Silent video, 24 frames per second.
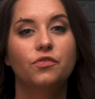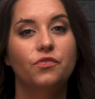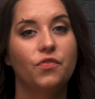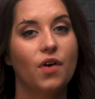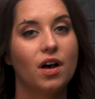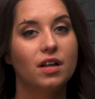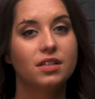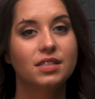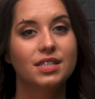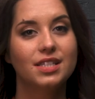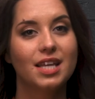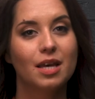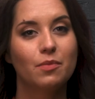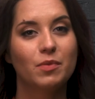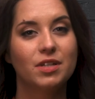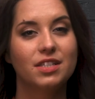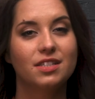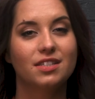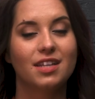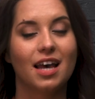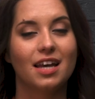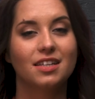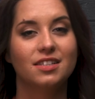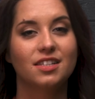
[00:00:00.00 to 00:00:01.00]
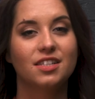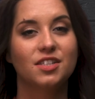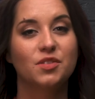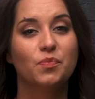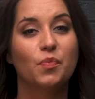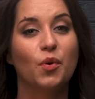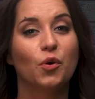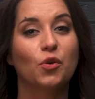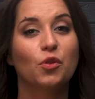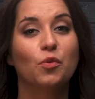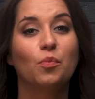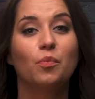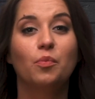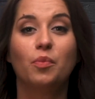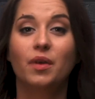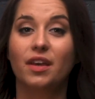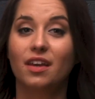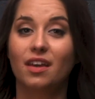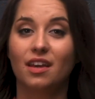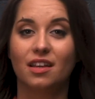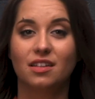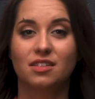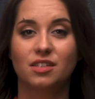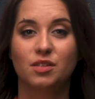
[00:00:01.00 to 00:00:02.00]
Fonts come in sizes both
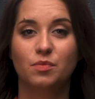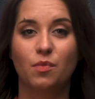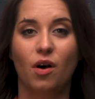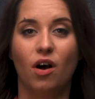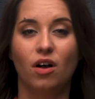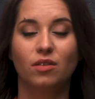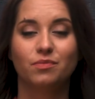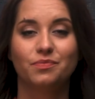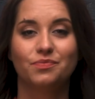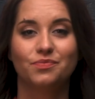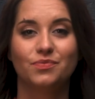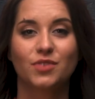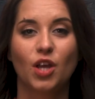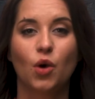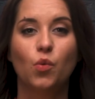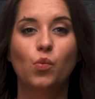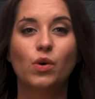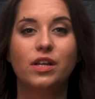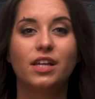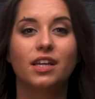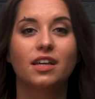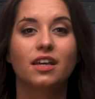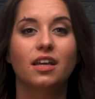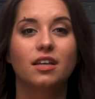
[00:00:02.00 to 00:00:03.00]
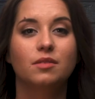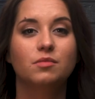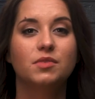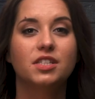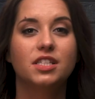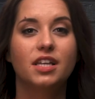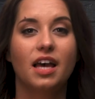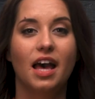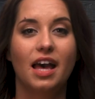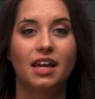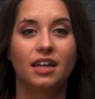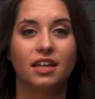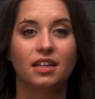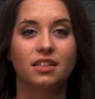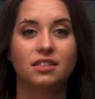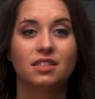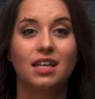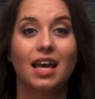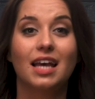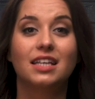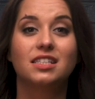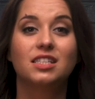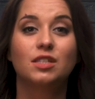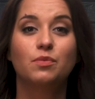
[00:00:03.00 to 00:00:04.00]
big and small. When it comes to
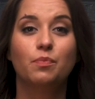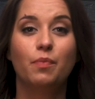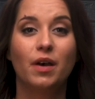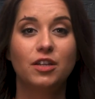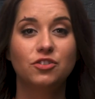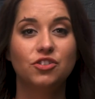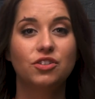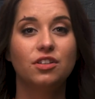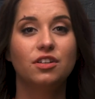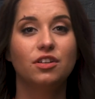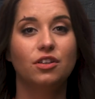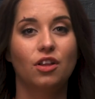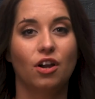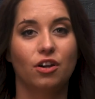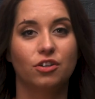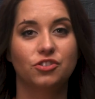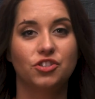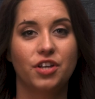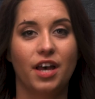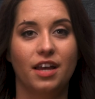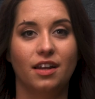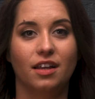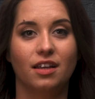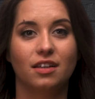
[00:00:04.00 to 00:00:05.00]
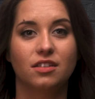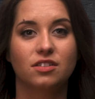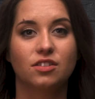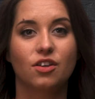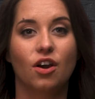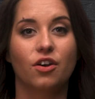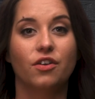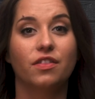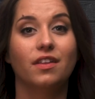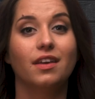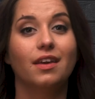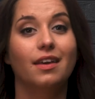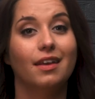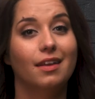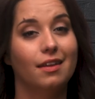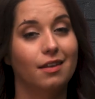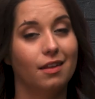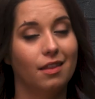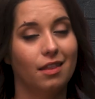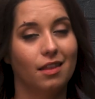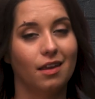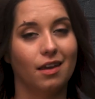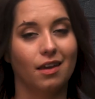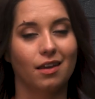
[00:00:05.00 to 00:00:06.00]
headings, especially large headings are the
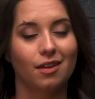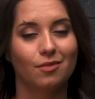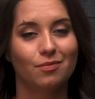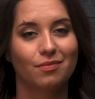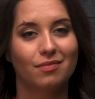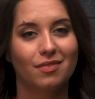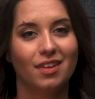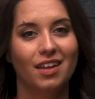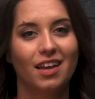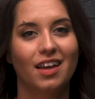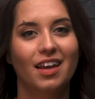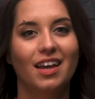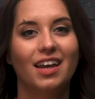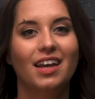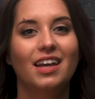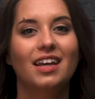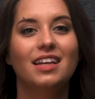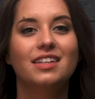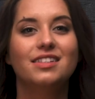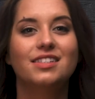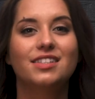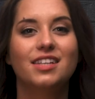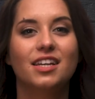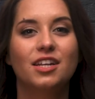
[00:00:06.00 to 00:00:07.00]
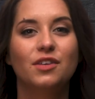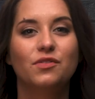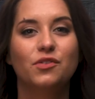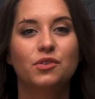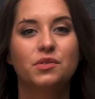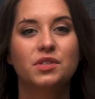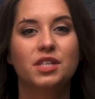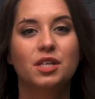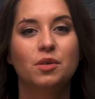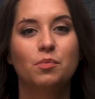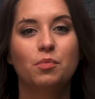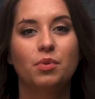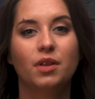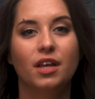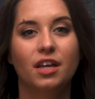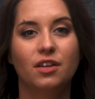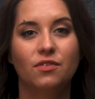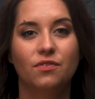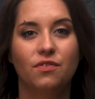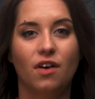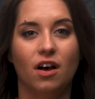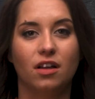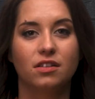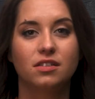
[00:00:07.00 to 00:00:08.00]
in thing. Instead of using
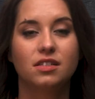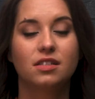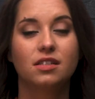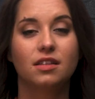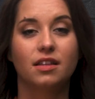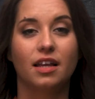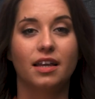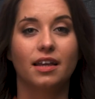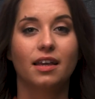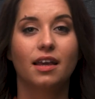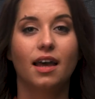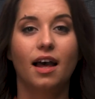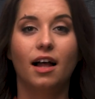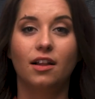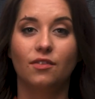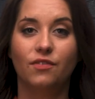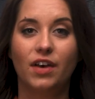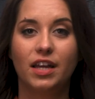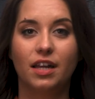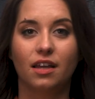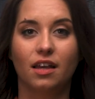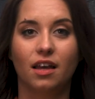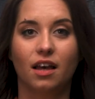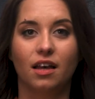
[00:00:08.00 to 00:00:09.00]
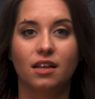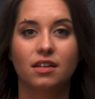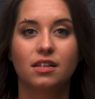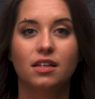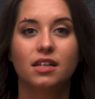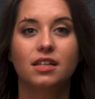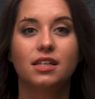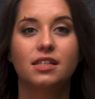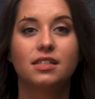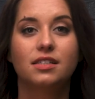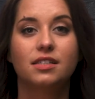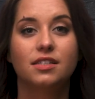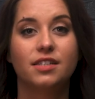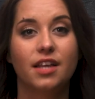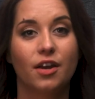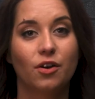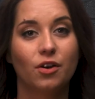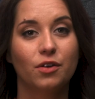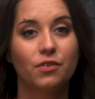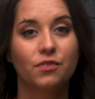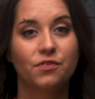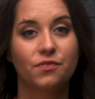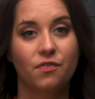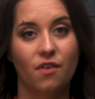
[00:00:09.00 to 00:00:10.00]
plain fonts like Helvetica,
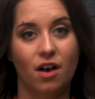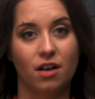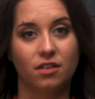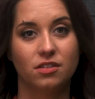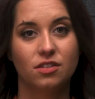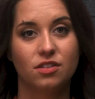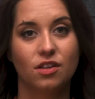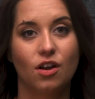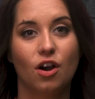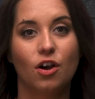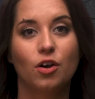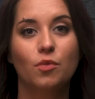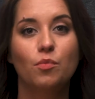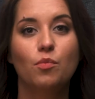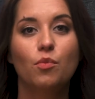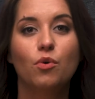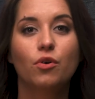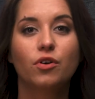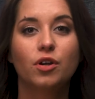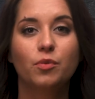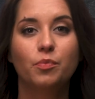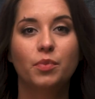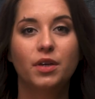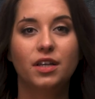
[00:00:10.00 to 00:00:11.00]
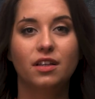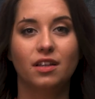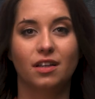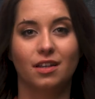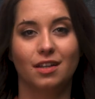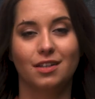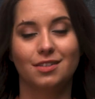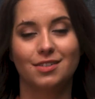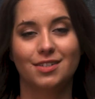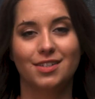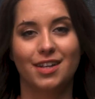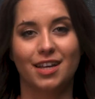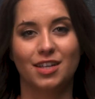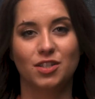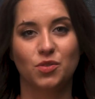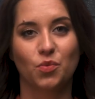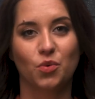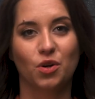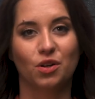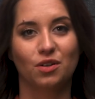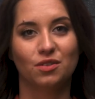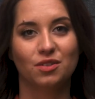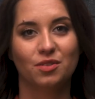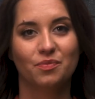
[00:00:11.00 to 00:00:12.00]
serif fonts are more appealing in today's
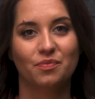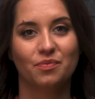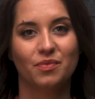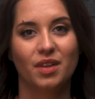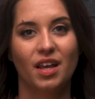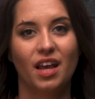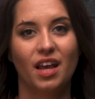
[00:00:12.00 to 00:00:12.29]
world.